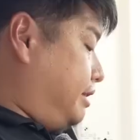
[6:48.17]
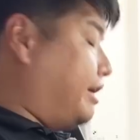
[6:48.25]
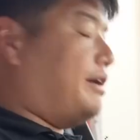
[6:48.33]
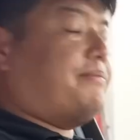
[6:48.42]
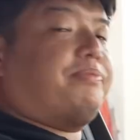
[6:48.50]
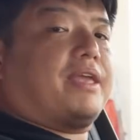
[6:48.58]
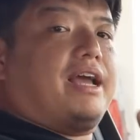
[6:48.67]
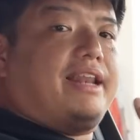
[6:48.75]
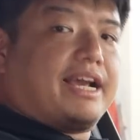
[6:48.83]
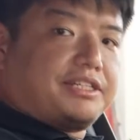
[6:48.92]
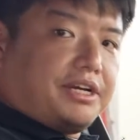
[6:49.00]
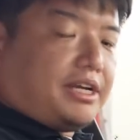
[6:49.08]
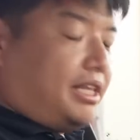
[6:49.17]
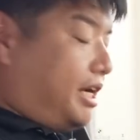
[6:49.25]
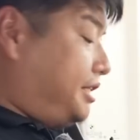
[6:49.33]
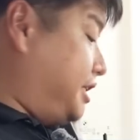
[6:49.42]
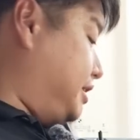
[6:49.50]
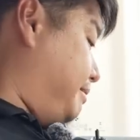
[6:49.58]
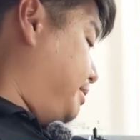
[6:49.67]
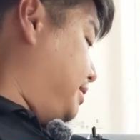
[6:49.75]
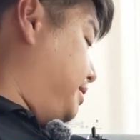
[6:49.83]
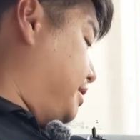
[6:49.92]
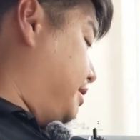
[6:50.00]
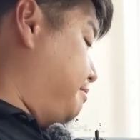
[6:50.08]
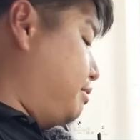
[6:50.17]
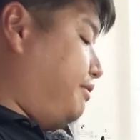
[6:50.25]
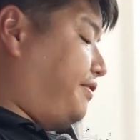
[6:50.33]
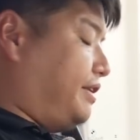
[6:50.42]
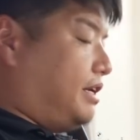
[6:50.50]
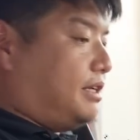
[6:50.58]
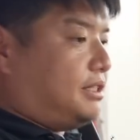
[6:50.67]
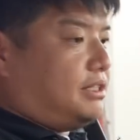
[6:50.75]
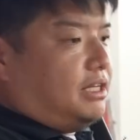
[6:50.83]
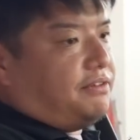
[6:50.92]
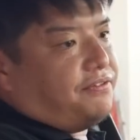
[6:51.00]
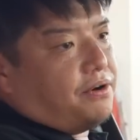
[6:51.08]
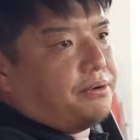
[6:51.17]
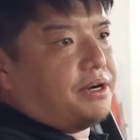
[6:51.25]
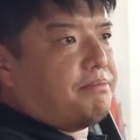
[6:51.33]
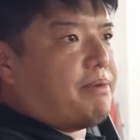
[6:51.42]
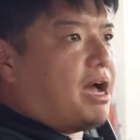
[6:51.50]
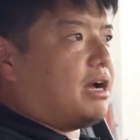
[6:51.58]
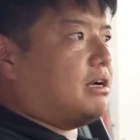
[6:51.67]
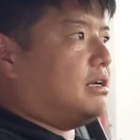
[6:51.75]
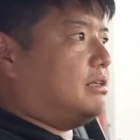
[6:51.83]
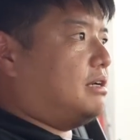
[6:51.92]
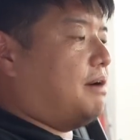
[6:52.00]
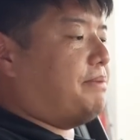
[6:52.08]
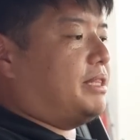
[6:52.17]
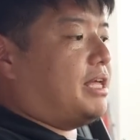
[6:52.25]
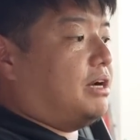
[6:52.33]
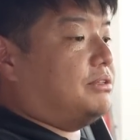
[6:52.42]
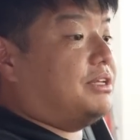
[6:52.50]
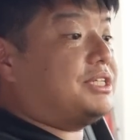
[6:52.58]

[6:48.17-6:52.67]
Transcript: They're electrically adjustable. You can move the seat forward, back, up and down.